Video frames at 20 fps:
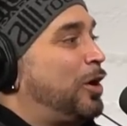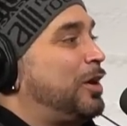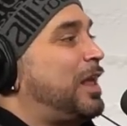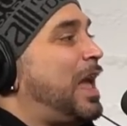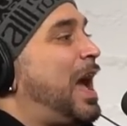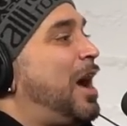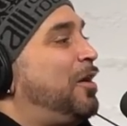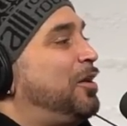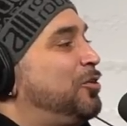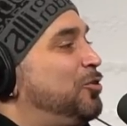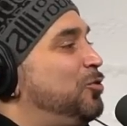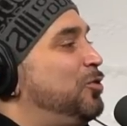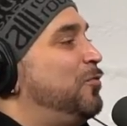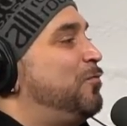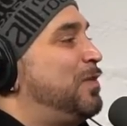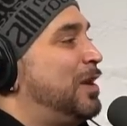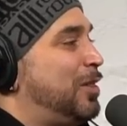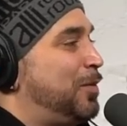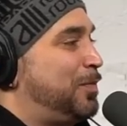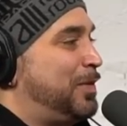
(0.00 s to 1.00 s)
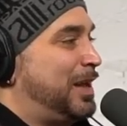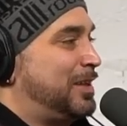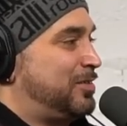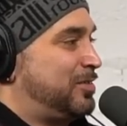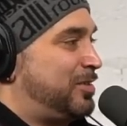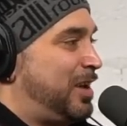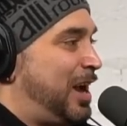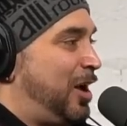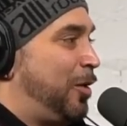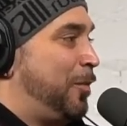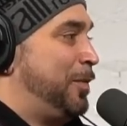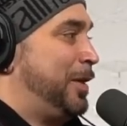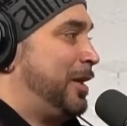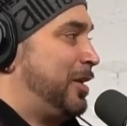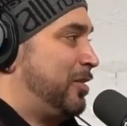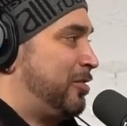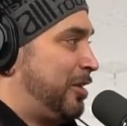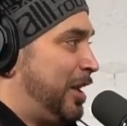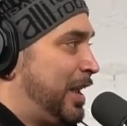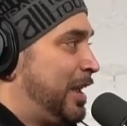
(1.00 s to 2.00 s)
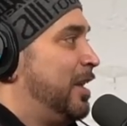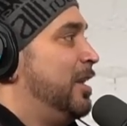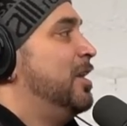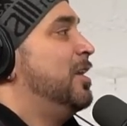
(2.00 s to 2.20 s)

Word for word: How did you develop that style? I mean, because like